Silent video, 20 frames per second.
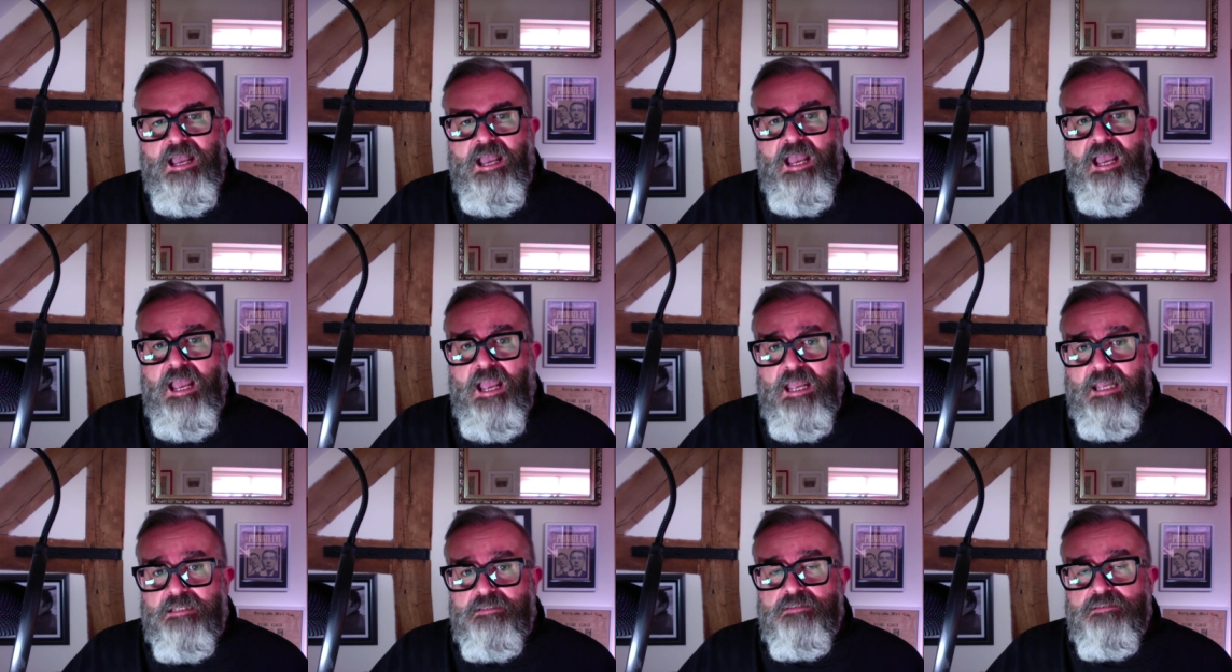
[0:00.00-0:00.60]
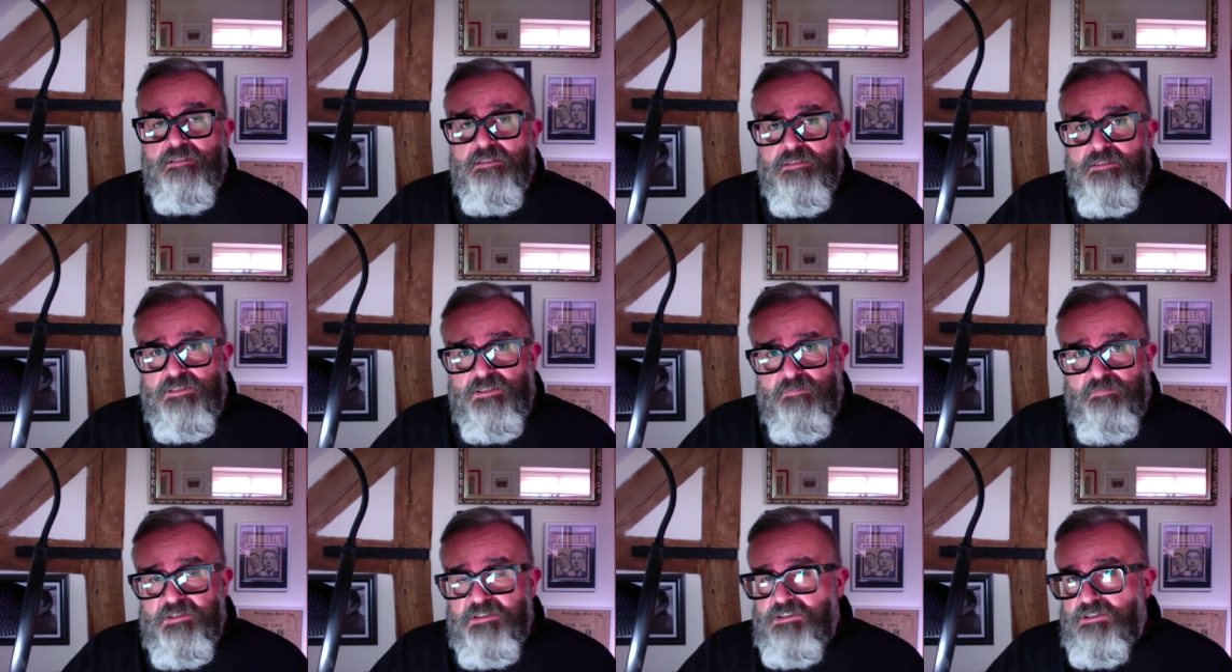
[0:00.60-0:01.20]
and
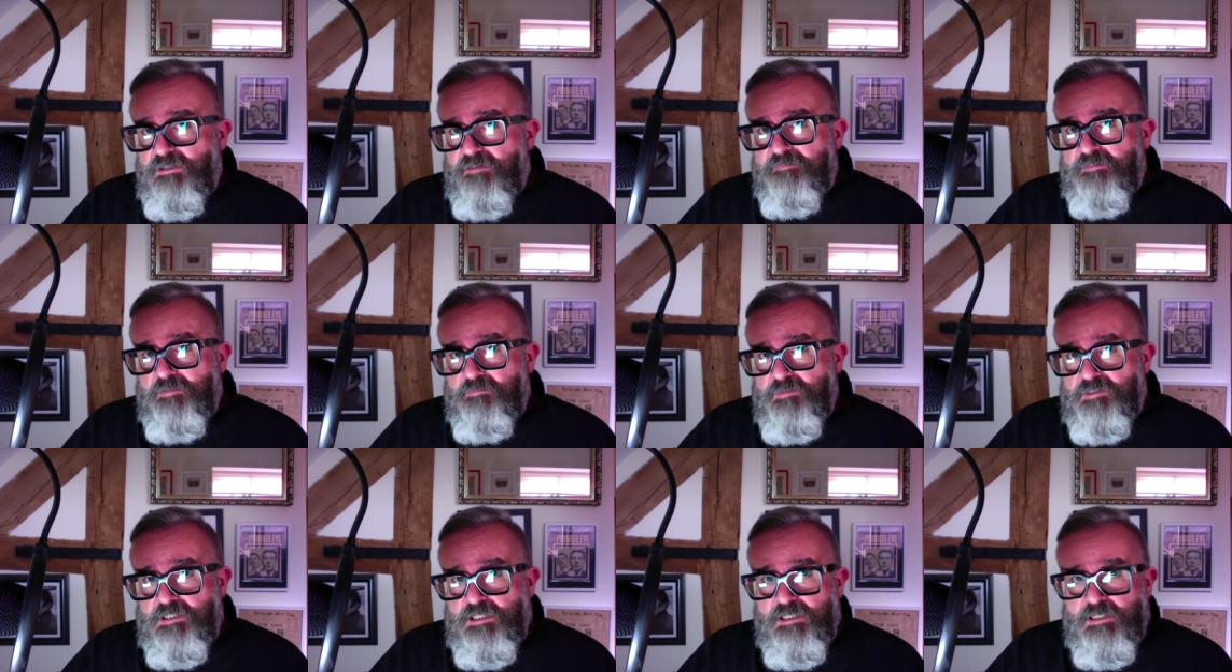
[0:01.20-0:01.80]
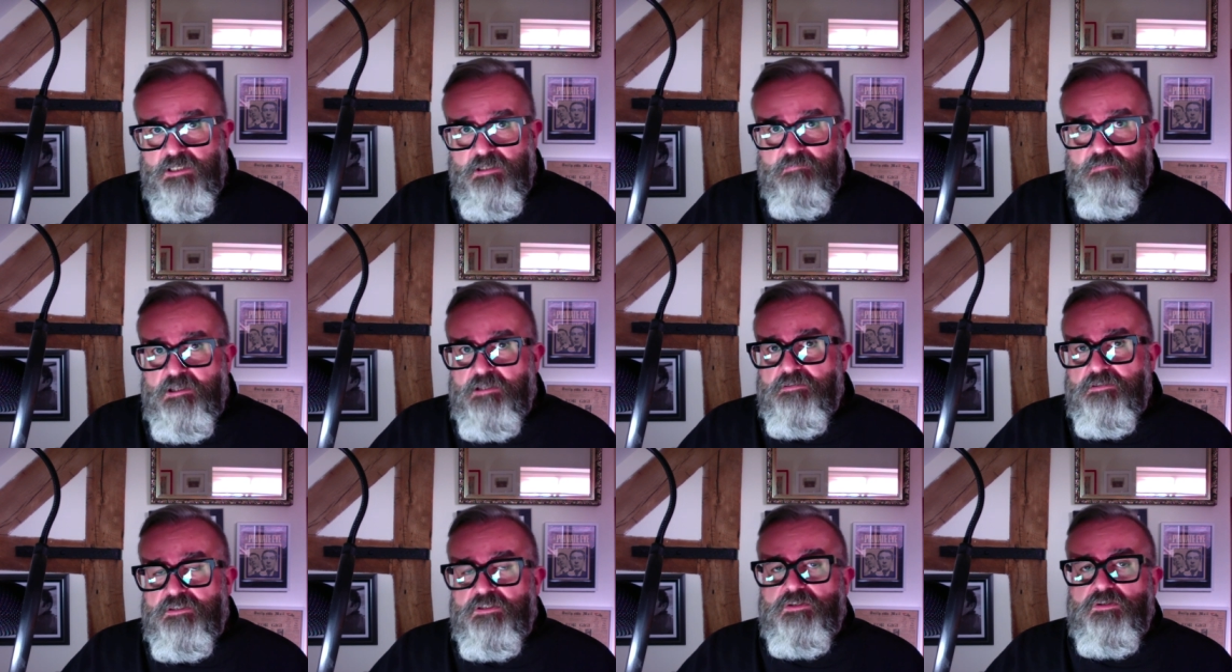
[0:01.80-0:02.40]
some of the stuff that was kicking
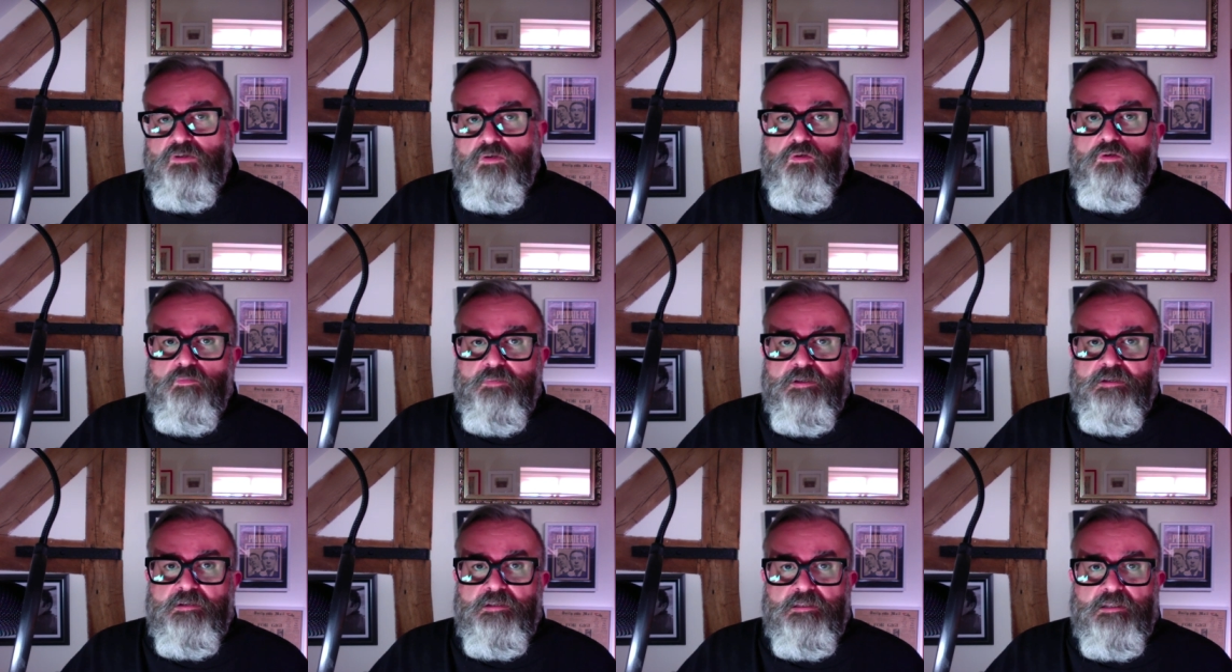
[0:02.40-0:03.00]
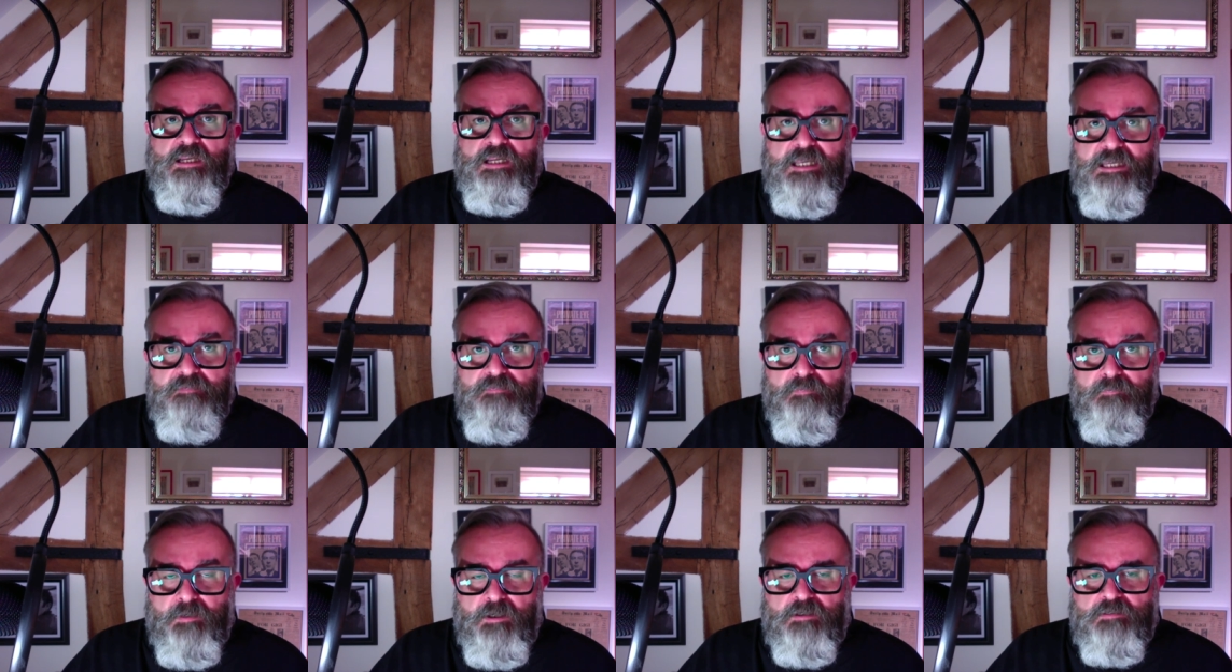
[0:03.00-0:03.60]
around under Corbyn and the
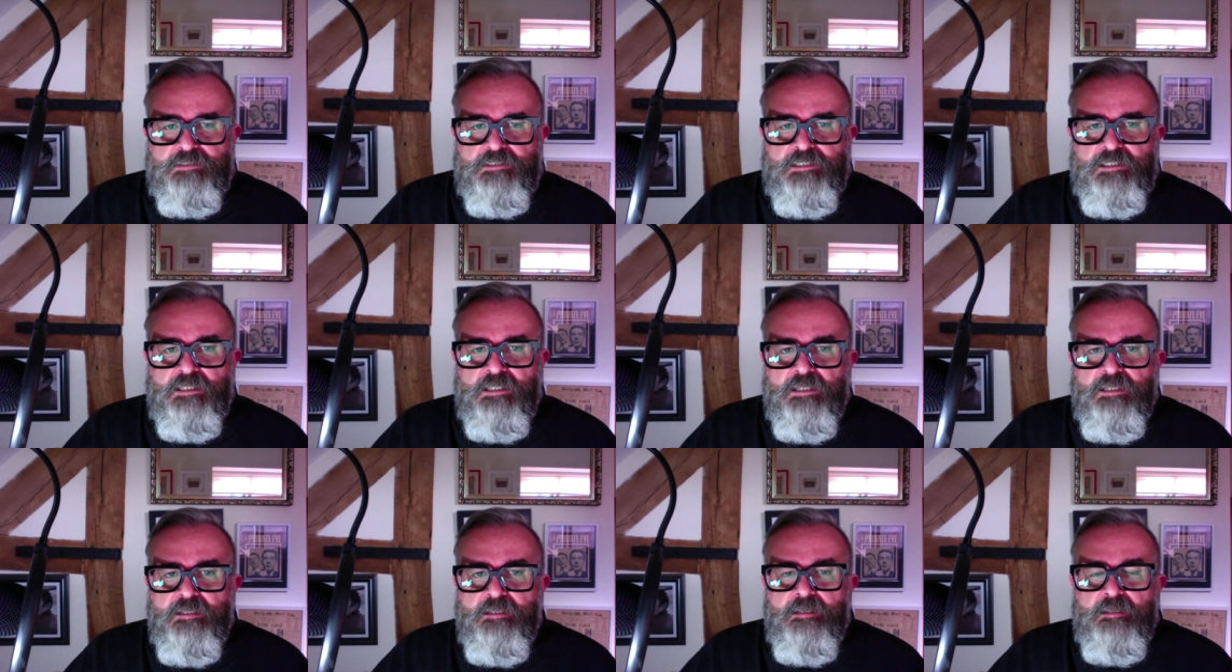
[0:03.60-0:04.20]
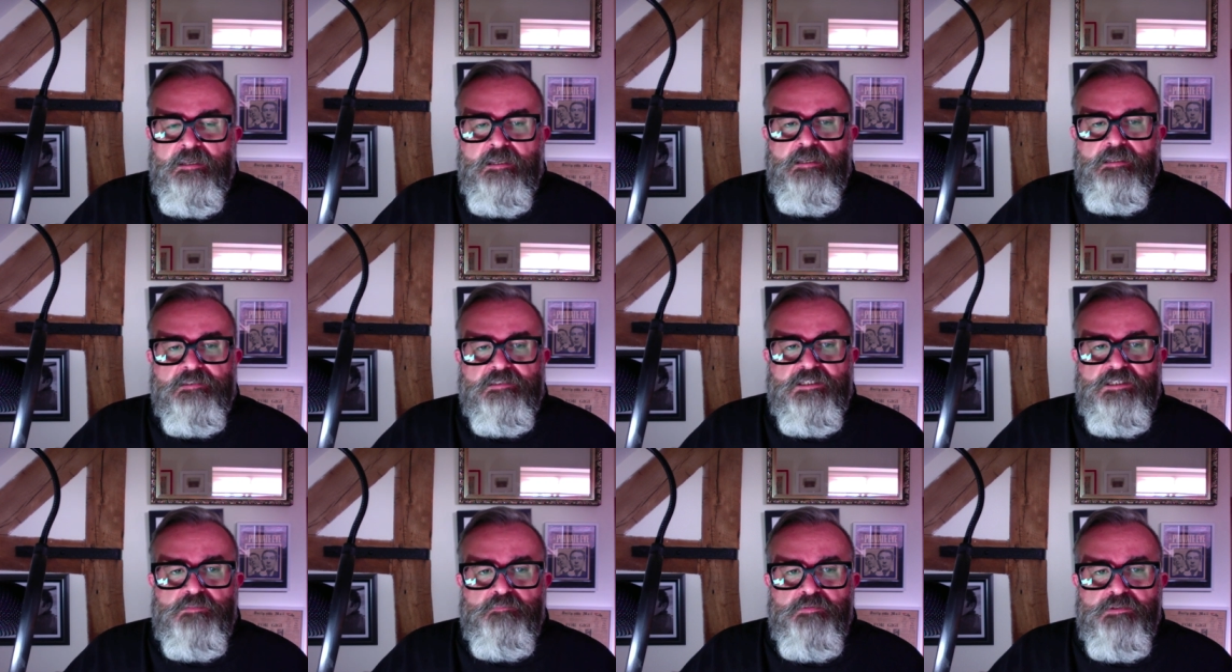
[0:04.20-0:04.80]
Labour Party.
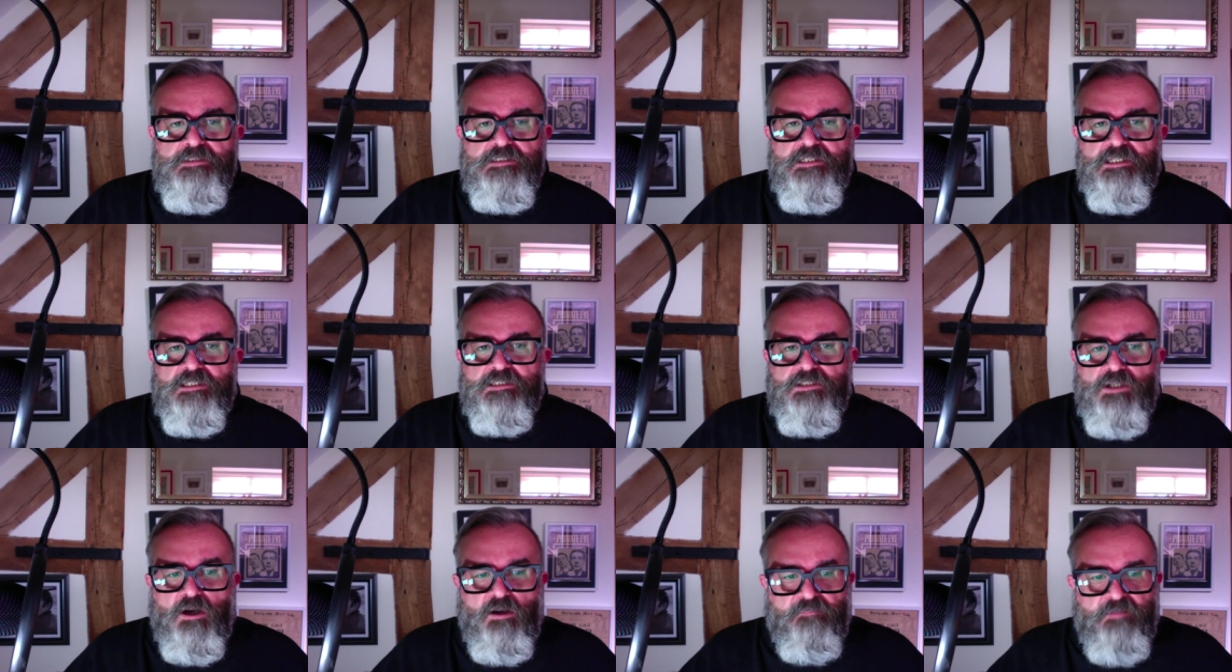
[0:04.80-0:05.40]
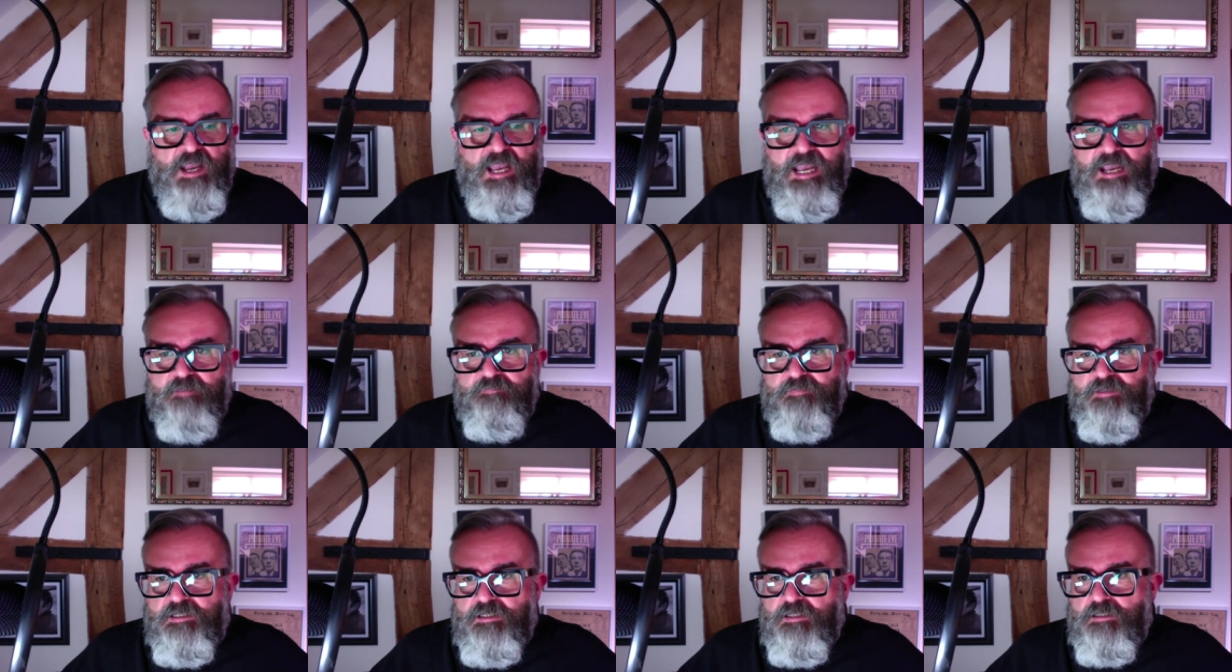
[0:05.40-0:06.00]
This business of
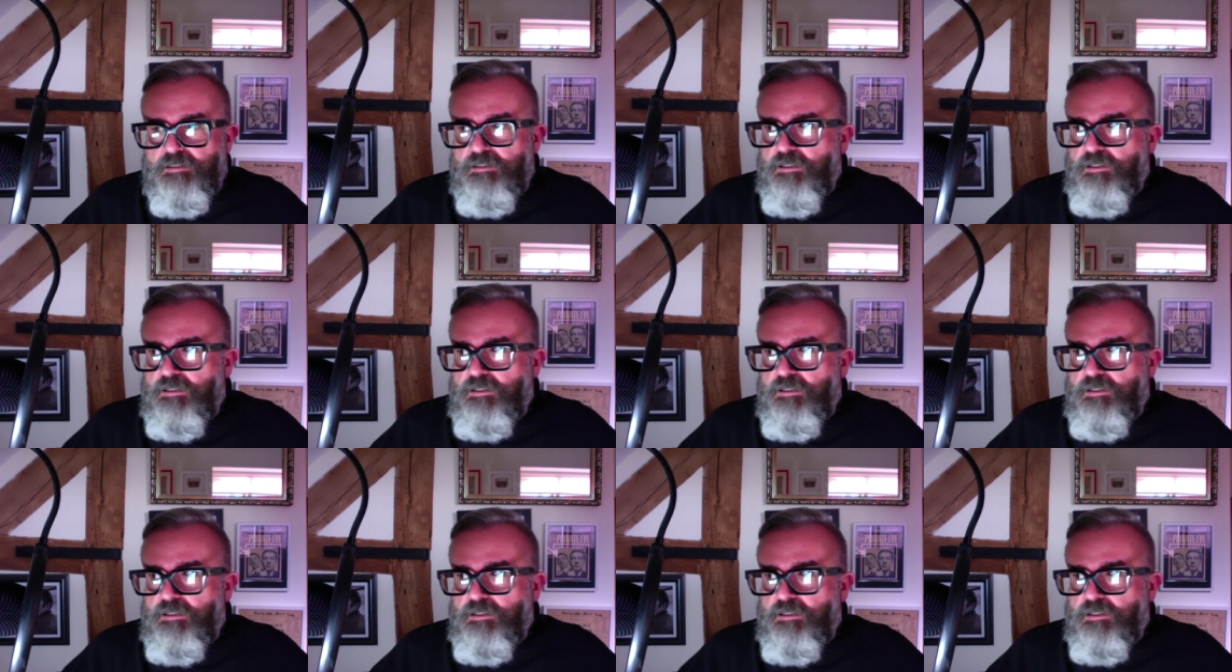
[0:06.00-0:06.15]
having